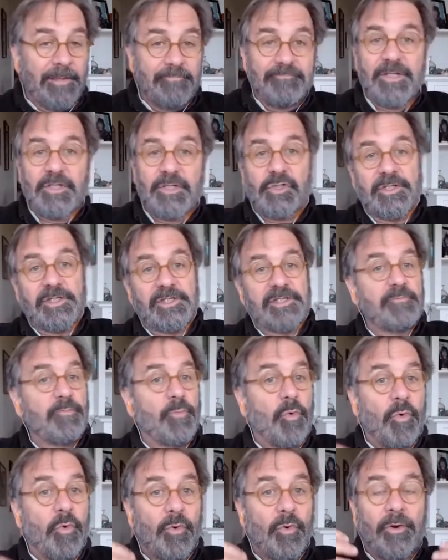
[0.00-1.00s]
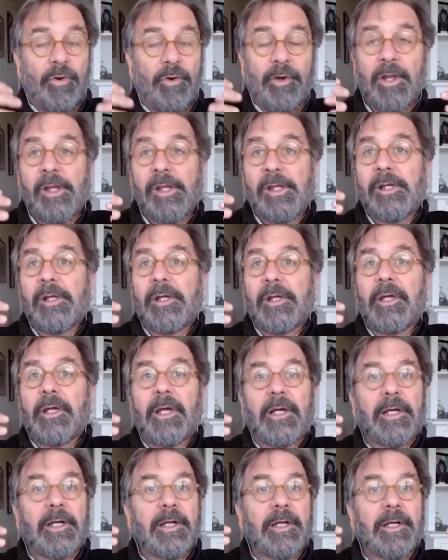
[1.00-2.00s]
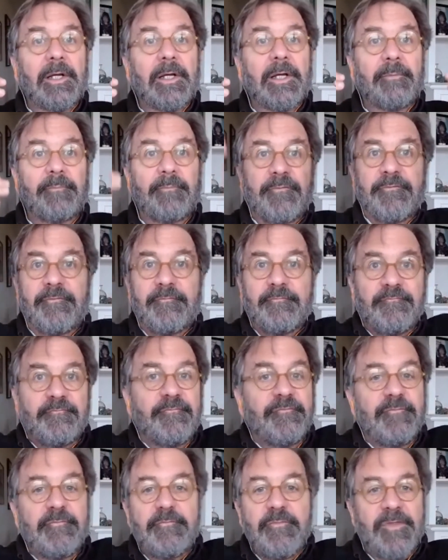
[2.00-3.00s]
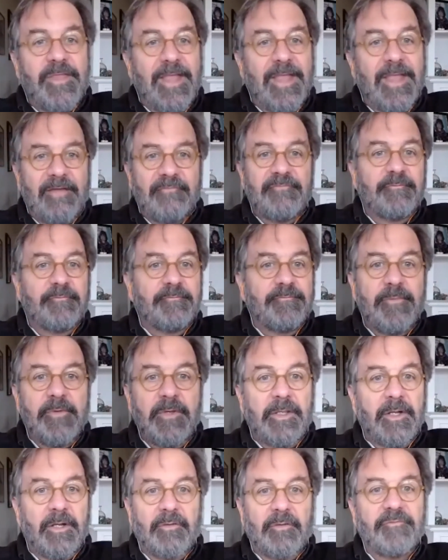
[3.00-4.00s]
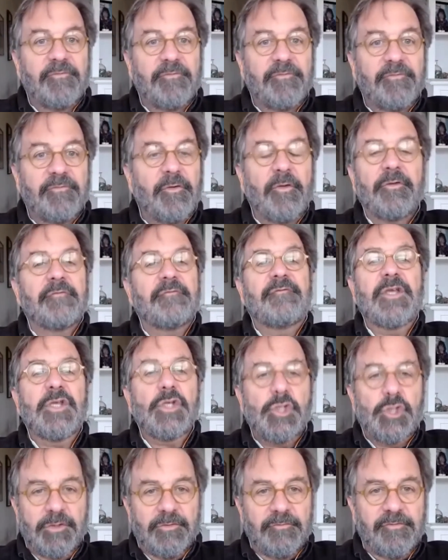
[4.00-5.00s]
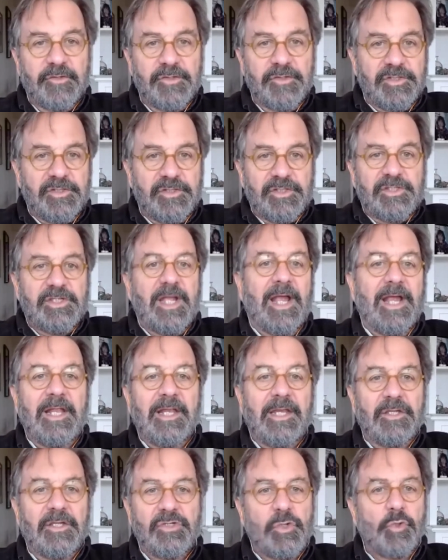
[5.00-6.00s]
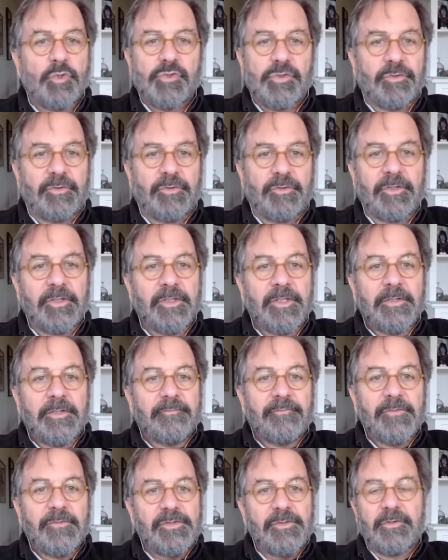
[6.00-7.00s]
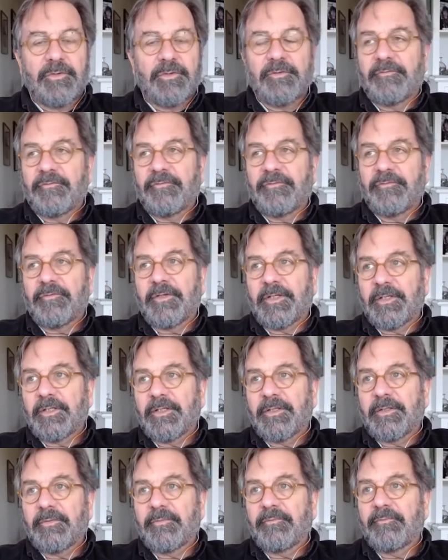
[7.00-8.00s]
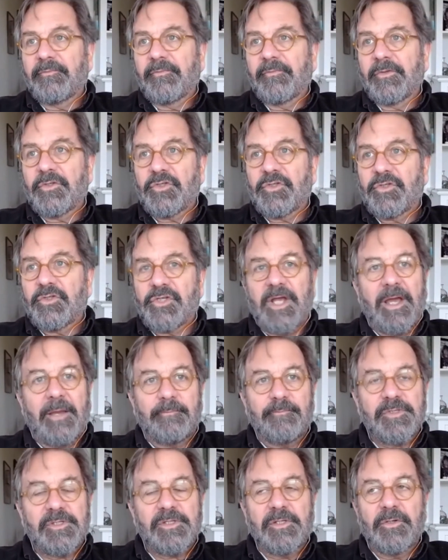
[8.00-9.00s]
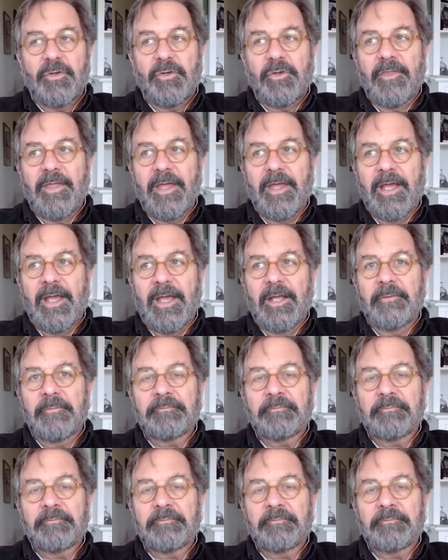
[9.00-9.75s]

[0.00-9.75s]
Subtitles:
ambitious, more uh, they have further vision for society, social sort of chops and all that.